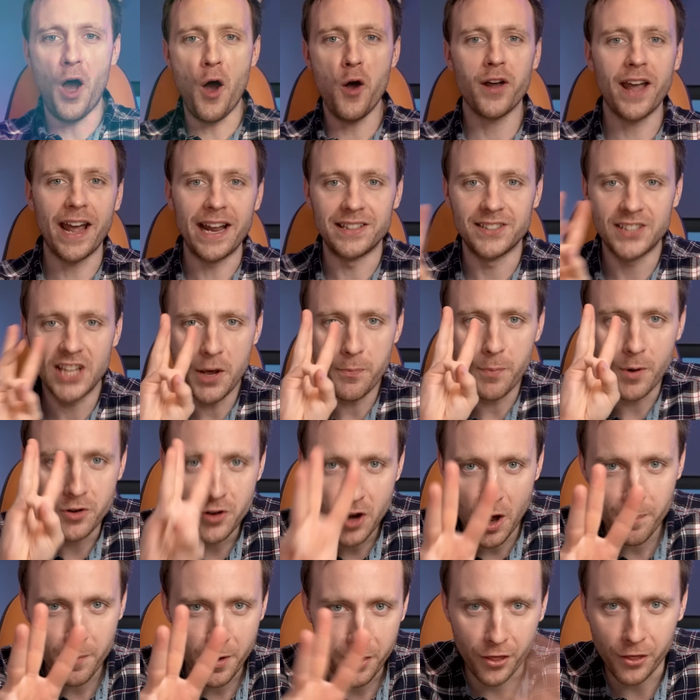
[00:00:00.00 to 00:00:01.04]
Okay, tip
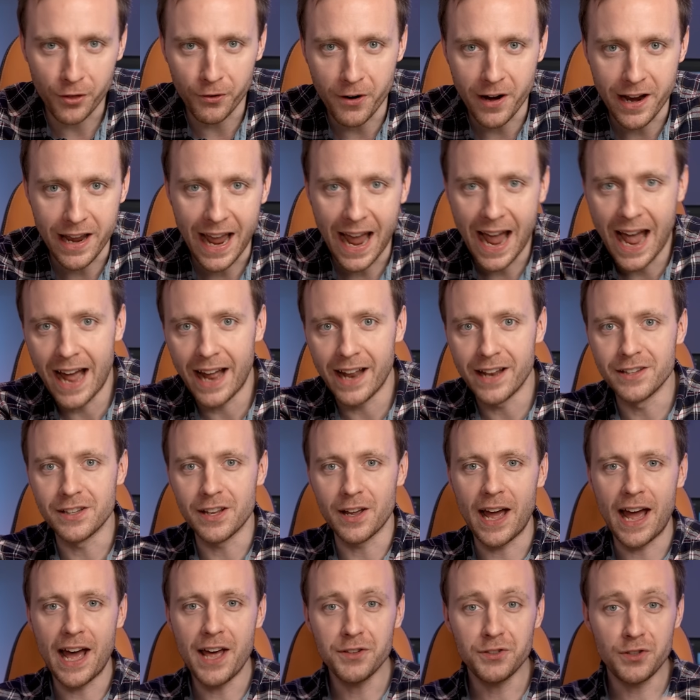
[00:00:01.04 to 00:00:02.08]
number three, and
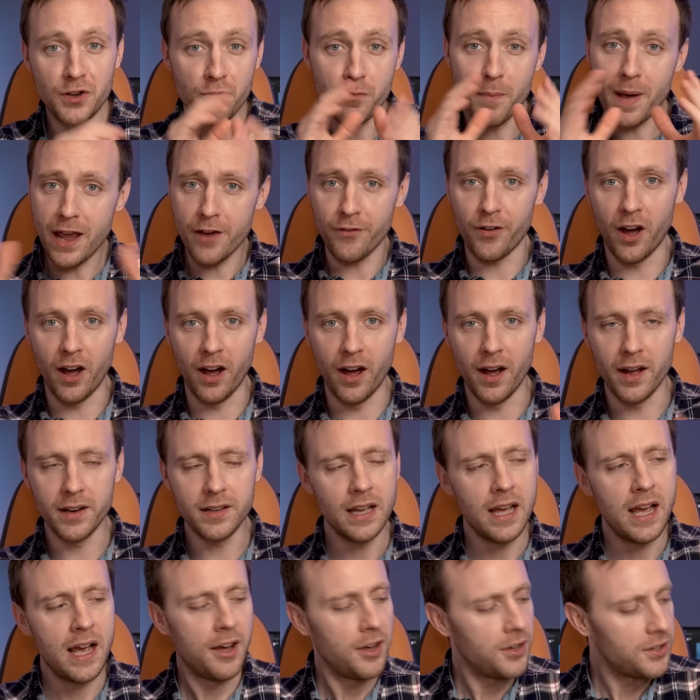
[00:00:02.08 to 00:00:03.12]
as you may have heard,